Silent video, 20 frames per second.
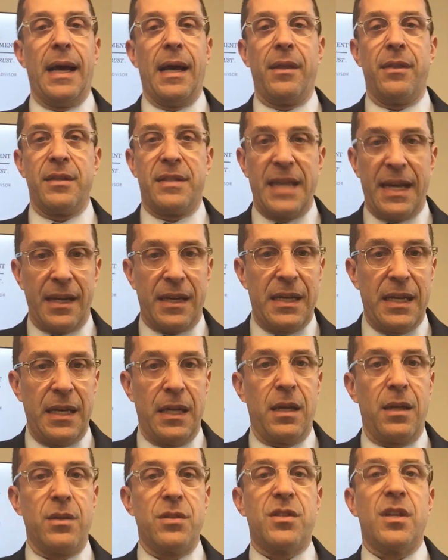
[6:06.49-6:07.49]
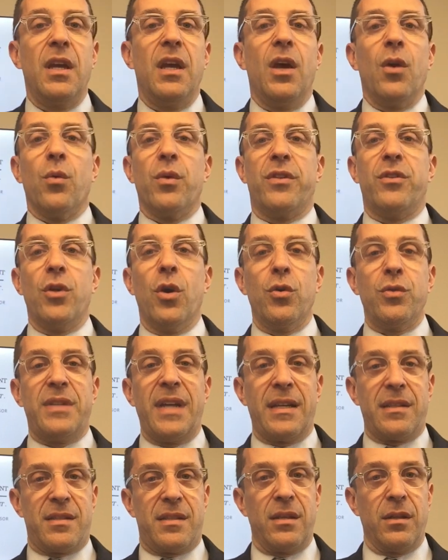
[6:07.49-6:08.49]
The tech kings with no
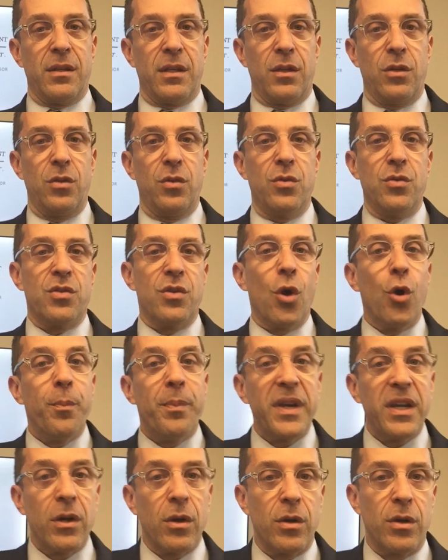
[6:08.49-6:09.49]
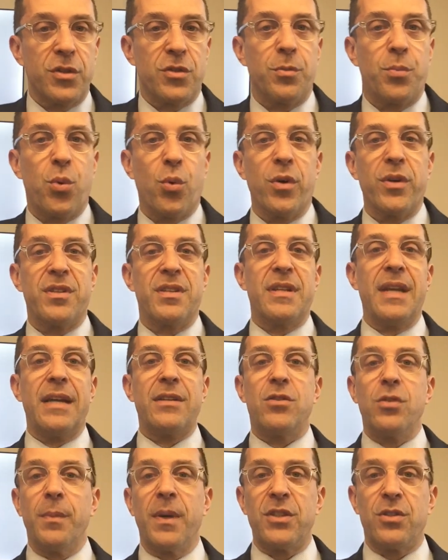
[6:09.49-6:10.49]
debt ceiling news, no big earnings reports, not
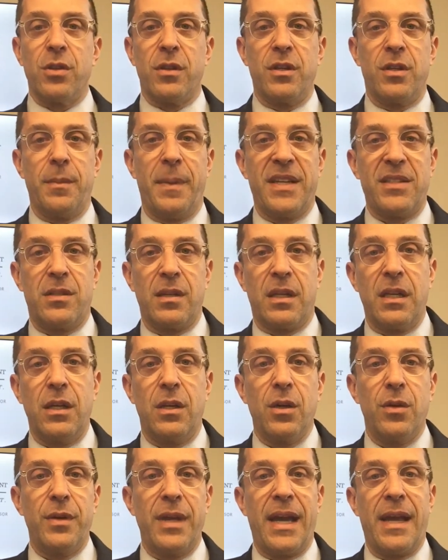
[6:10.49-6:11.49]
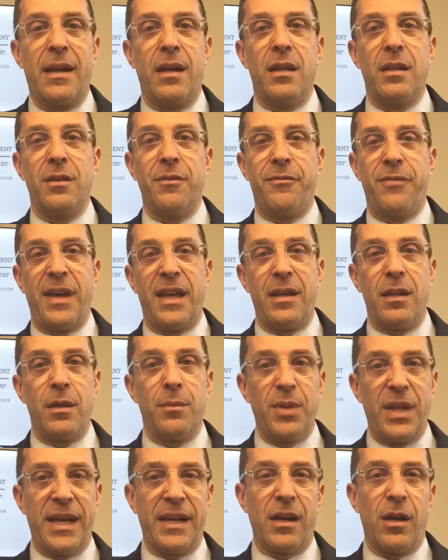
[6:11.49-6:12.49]
too much on the domestic eco data, and the Fed in the
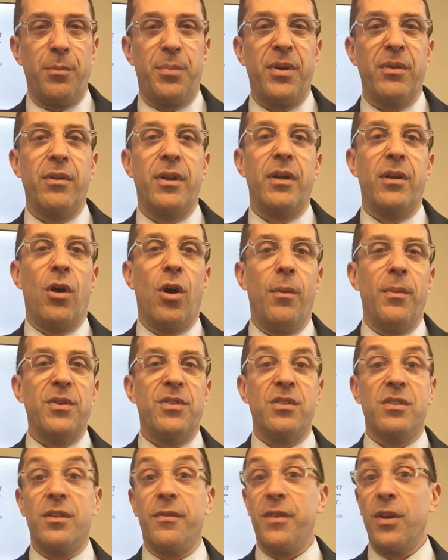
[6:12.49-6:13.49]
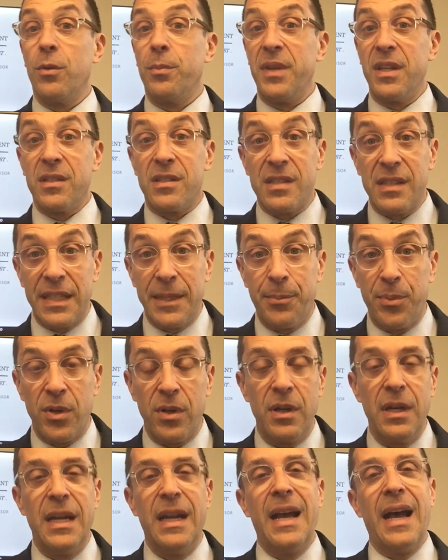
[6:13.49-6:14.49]
blackout period, almost as if it'll be a
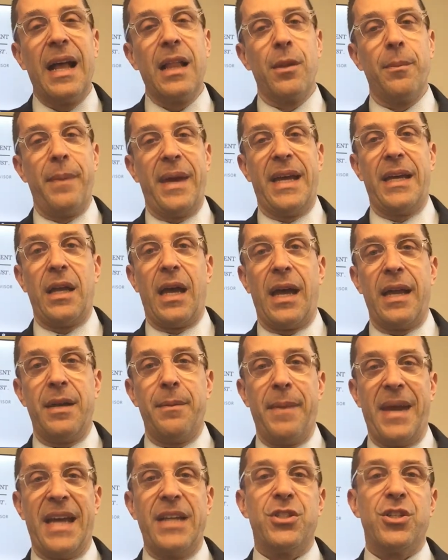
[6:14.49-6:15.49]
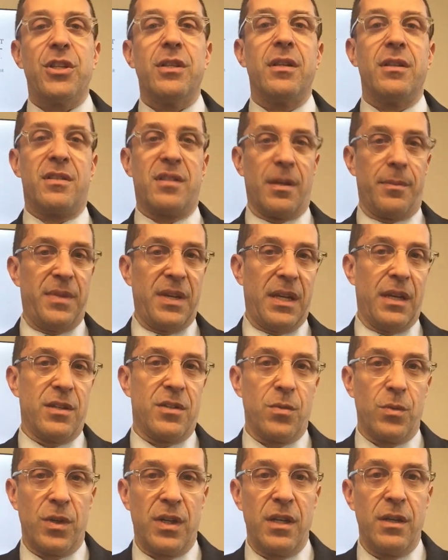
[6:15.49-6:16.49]
sleeper. I'd imagine that something else
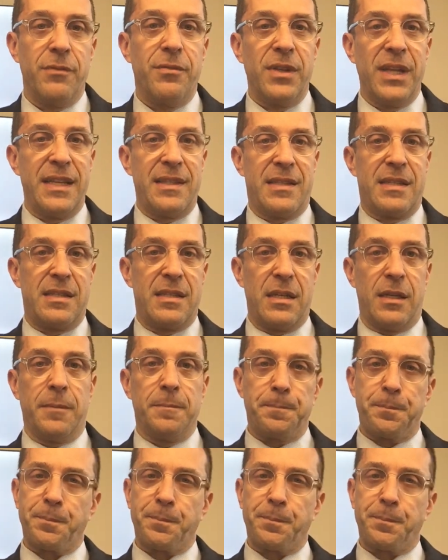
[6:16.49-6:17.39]
will give. Let's see.